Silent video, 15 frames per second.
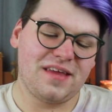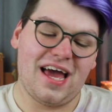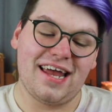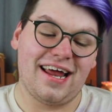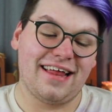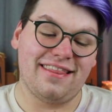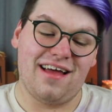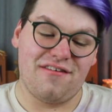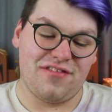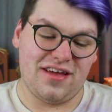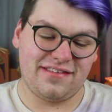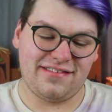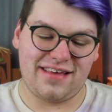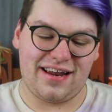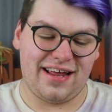And I love
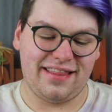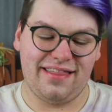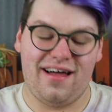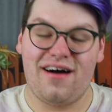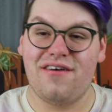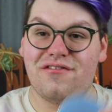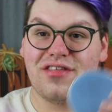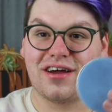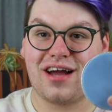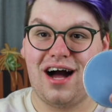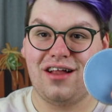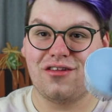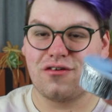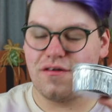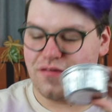this, and I love the
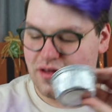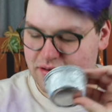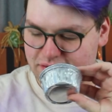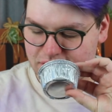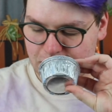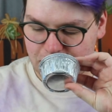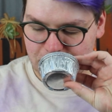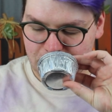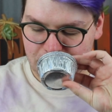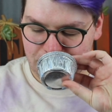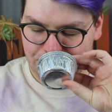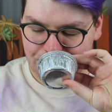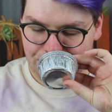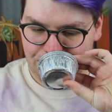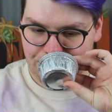color of this.
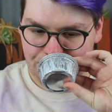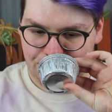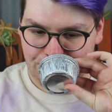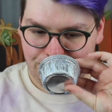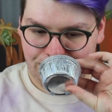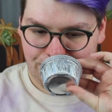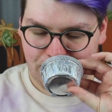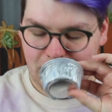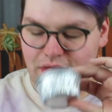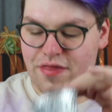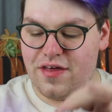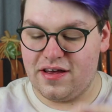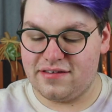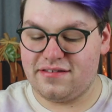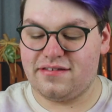
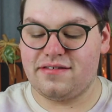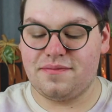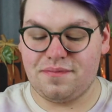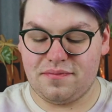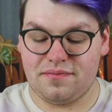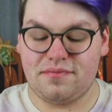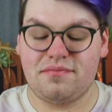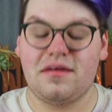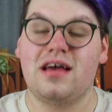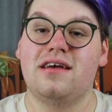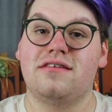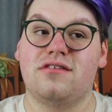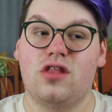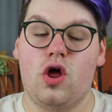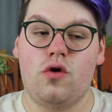This
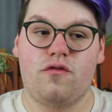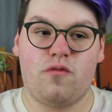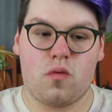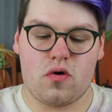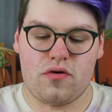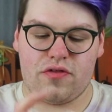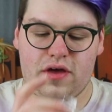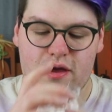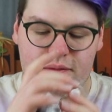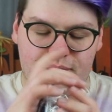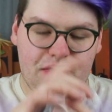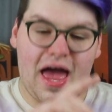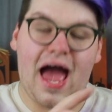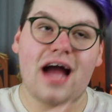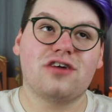is loaf-worthy.
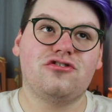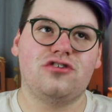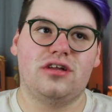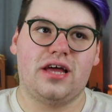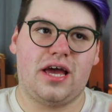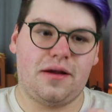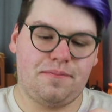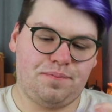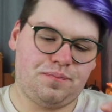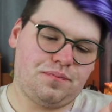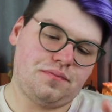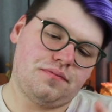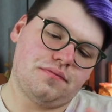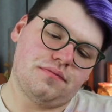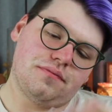Actually,
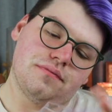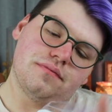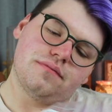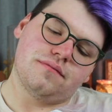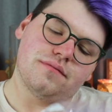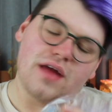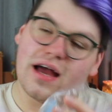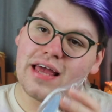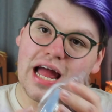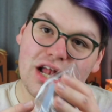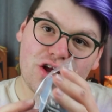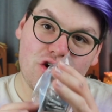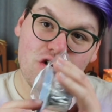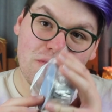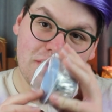Again,
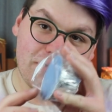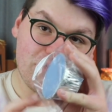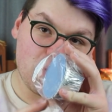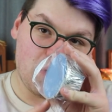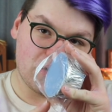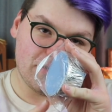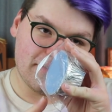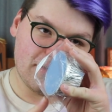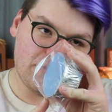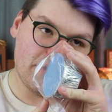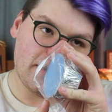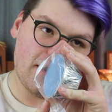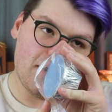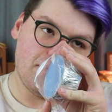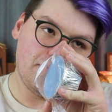Kirby, if you're watching this
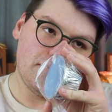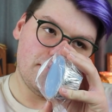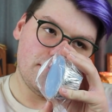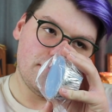video,